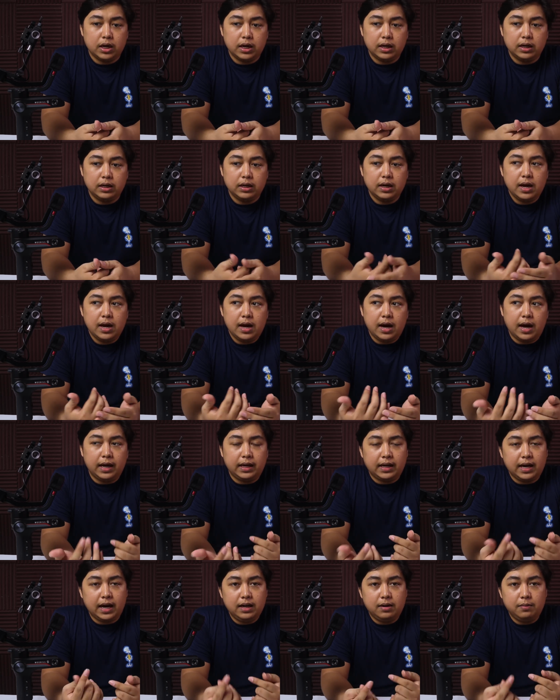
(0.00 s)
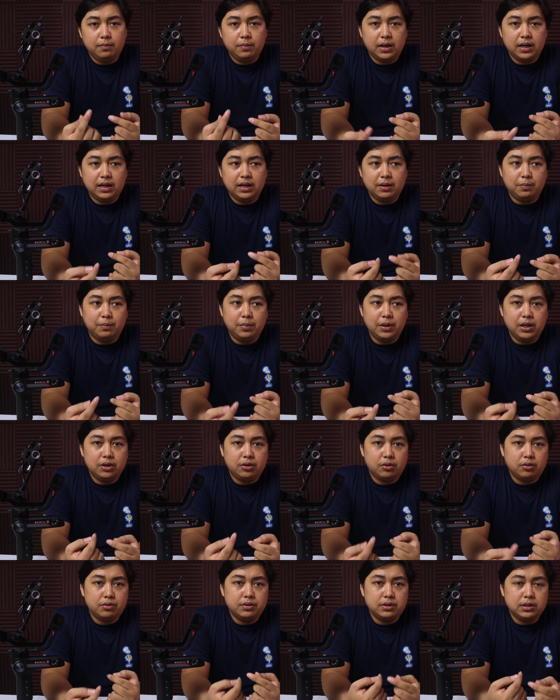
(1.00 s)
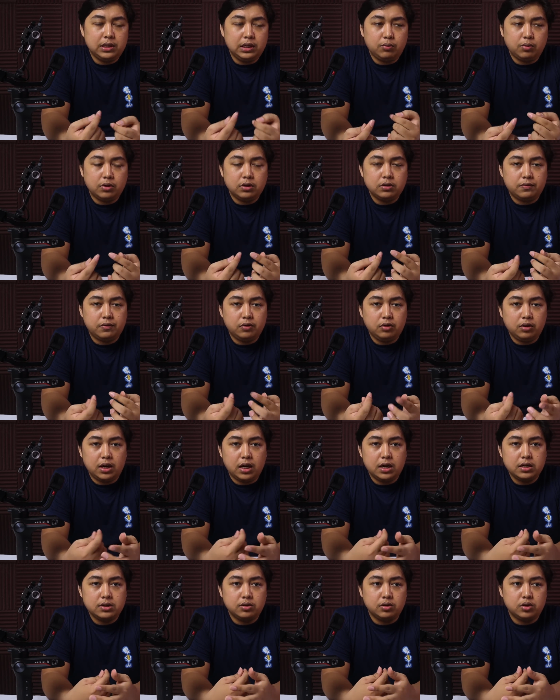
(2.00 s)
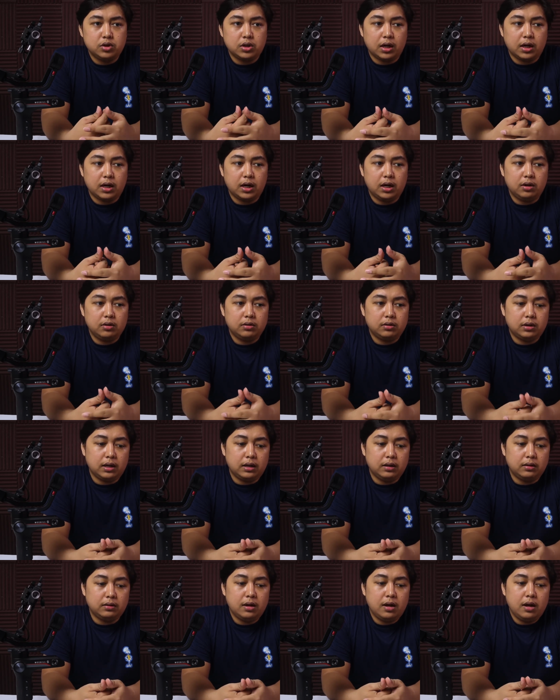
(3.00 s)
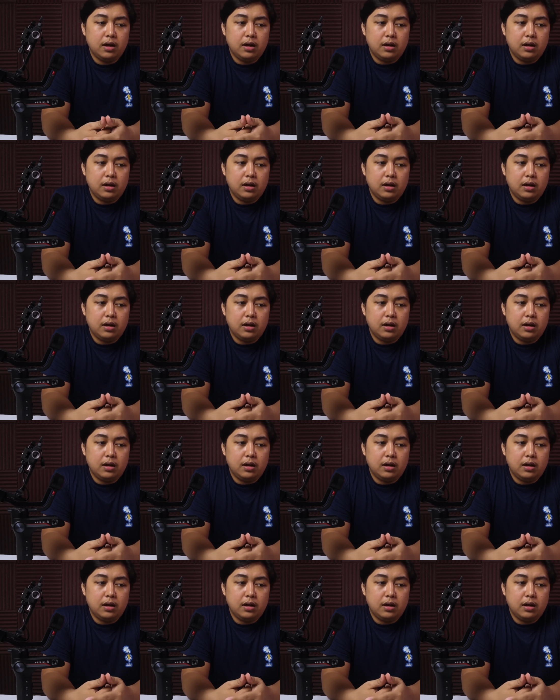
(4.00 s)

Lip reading: and I kind of made a B-roll sequence for you guys to check out and